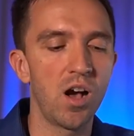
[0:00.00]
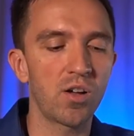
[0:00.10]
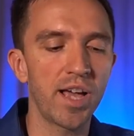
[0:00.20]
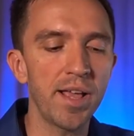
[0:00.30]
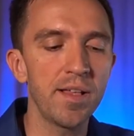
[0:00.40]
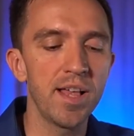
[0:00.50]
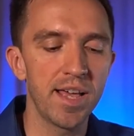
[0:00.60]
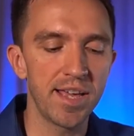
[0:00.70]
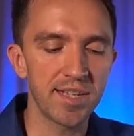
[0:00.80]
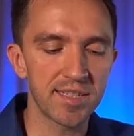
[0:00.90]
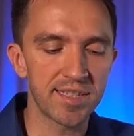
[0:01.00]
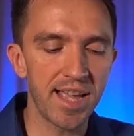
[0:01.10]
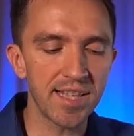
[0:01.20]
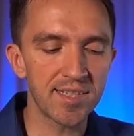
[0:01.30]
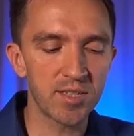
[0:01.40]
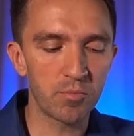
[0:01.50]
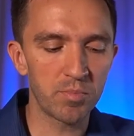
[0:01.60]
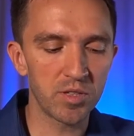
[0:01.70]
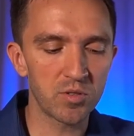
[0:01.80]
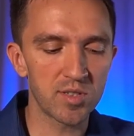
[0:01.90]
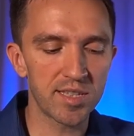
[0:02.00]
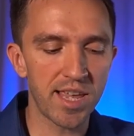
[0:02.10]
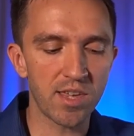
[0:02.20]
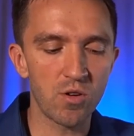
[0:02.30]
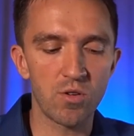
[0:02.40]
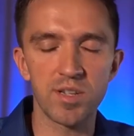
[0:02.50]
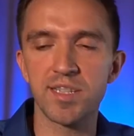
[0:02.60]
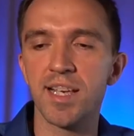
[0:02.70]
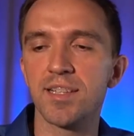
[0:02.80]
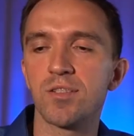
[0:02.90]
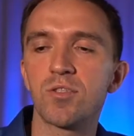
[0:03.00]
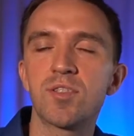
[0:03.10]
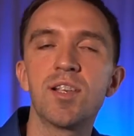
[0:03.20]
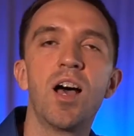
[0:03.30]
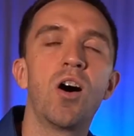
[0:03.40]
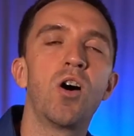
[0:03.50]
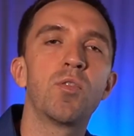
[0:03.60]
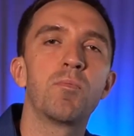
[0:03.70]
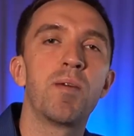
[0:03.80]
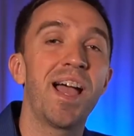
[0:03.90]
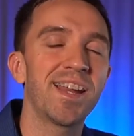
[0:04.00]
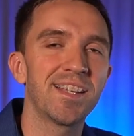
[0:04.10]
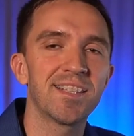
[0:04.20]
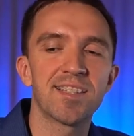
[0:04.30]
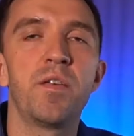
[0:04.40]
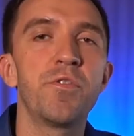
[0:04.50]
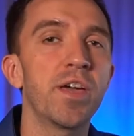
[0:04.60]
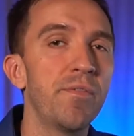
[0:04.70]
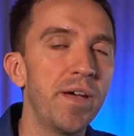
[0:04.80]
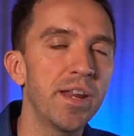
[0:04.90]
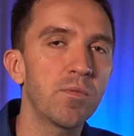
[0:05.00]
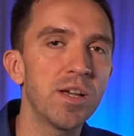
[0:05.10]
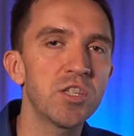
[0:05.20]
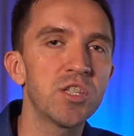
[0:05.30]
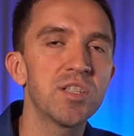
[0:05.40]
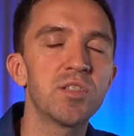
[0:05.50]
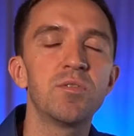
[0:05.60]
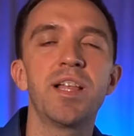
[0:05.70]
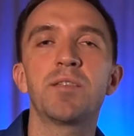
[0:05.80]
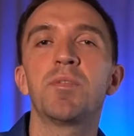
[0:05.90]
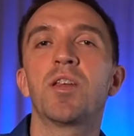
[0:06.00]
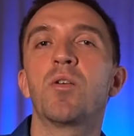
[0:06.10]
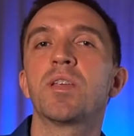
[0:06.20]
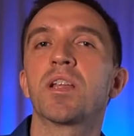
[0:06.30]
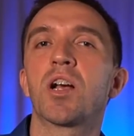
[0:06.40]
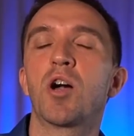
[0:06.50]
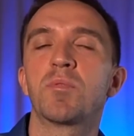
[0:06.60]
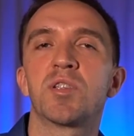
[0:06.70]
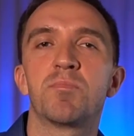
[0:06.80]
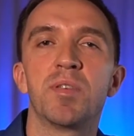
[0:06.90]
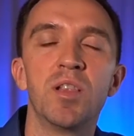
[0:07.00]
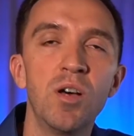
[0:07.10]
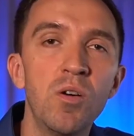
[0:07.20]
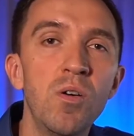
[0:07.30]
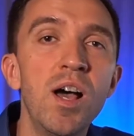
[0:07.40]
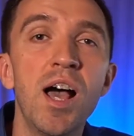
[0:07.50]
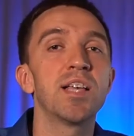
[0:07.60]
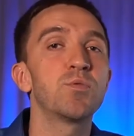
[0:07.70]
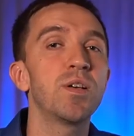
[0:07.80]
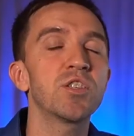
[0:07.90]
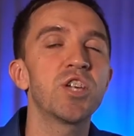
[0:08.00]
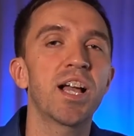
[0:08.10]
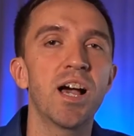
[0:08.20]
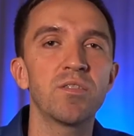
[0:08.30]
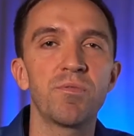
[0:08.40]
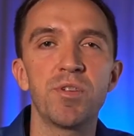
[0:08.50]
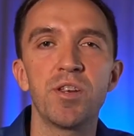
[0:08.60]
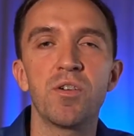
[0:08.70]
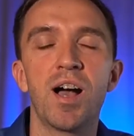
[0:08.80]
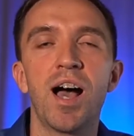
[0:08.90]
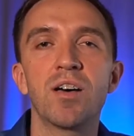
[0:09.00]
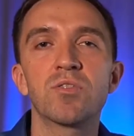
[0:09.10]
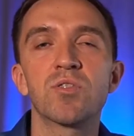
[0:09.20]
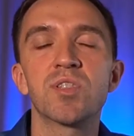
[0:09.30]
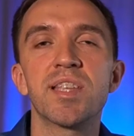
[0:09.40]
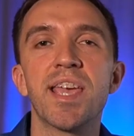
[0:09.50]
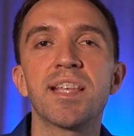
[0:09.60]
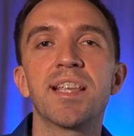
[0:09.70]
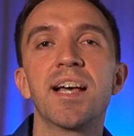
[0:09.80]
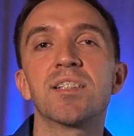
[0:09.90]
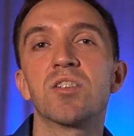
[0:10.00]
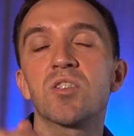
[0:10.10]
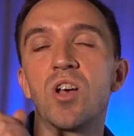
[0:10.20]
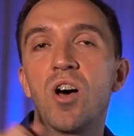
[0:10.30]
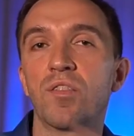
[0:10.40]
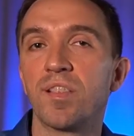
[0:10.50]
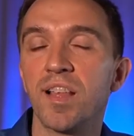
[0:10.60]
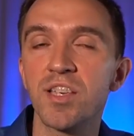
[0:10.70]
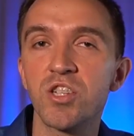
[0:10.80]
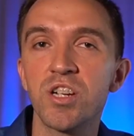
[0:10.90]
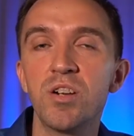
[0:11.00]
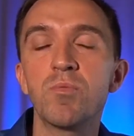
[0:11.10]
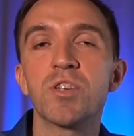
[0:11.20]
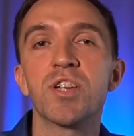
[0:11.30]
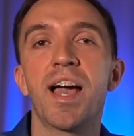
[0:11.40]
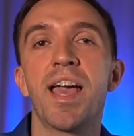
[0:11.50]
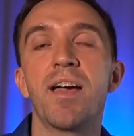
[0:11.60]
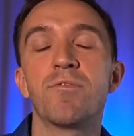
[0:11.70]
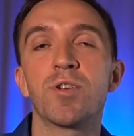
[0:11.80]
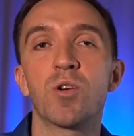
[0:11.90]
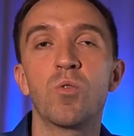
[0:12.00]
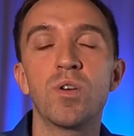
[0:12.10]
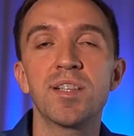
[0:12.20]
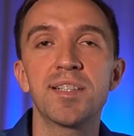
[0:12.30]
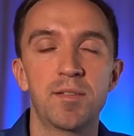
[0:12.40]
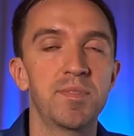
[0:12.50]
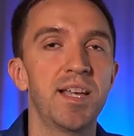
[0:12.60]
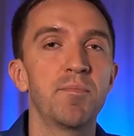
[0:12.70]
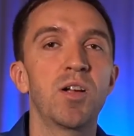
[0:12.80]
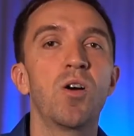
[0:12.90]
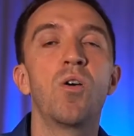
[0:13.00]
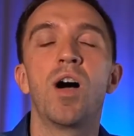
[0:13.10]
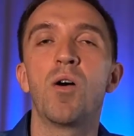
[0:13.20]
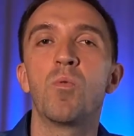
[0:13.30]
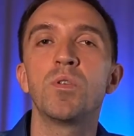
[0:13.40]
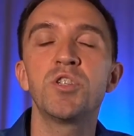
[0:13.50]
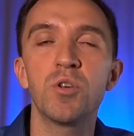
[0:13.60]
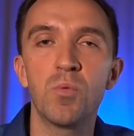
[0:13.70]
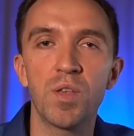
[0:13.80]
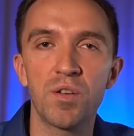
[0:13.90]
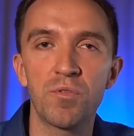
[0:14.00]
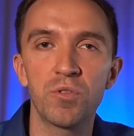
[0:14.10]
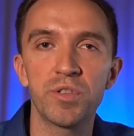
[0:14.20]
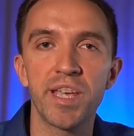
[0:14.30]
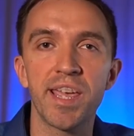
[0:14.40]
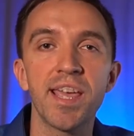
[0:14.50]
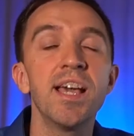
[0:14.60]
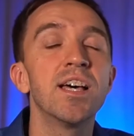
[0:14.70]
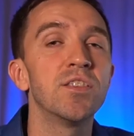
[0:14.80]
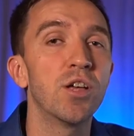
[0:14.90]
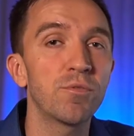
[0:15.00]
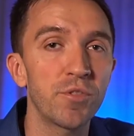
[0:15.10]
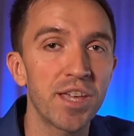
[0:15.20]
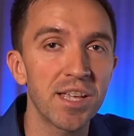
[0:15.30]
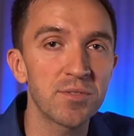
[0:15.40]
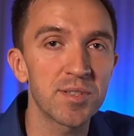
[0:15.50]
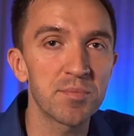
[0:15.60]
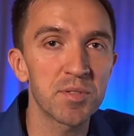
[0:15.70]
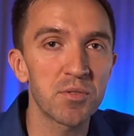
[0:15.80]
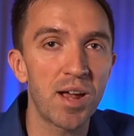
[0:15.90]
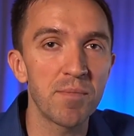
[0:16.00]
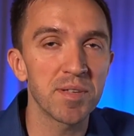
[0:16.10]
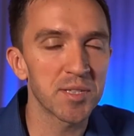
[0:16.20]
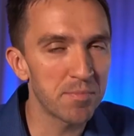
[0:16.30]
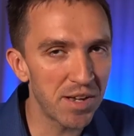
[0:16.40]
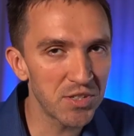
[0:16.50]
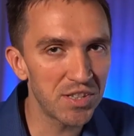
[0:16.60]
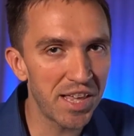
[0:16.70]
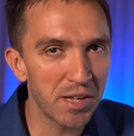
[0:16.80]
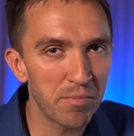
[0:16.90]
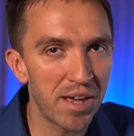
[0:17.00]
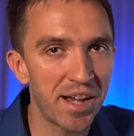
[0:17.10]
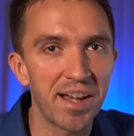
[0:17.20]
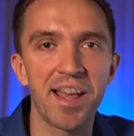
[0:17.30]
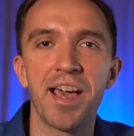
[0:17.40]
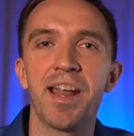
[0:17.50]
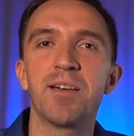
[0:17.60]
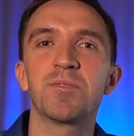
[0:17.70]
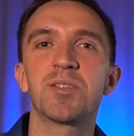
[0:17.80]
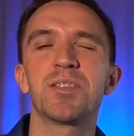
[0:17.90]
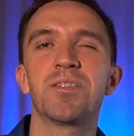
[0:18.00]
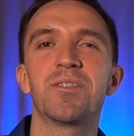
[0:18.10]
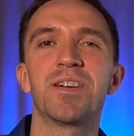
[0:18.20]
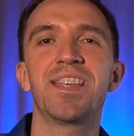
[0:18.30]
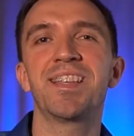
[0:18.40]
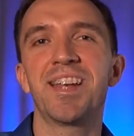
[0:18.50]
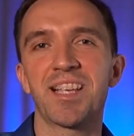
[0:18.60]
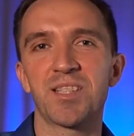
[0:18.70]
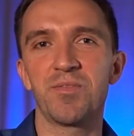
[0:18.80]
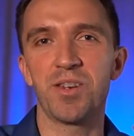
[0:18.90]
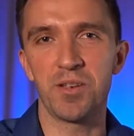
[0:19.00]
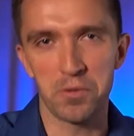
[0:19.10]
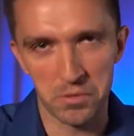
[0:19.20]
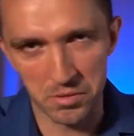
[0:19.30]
Okay, it is that simple to stake your Tezos on Binance. If you have any questions, do let me know in the comments below. As well, check out the video how to stake Tezos on Ledger, which I have recorded some time ago. I wish you a wonderful day. Don't forget to subscribe and smash the like button, and I will see you in the next video.